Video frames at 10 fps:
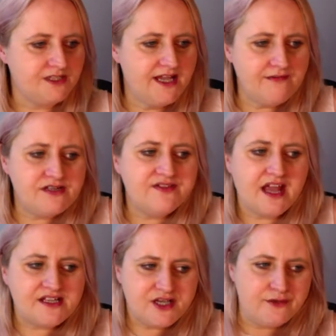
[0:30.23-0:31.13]
get rid of
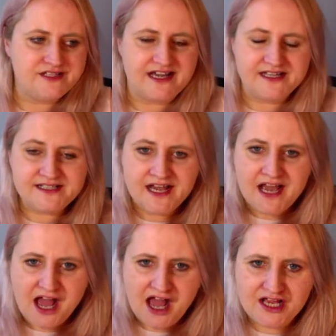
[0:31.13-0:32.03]
the excuses,
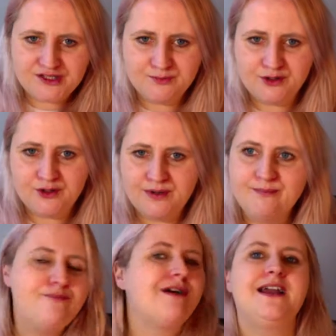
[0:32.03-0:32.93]
and we're going to
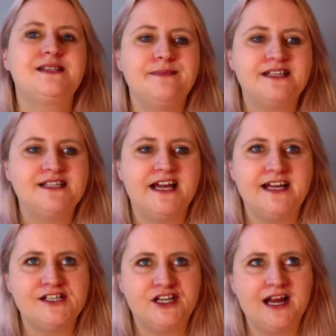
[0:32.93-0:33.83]
embrace
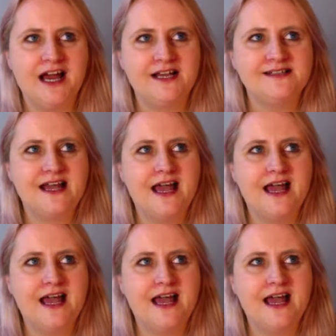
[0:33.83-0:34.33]
meditation as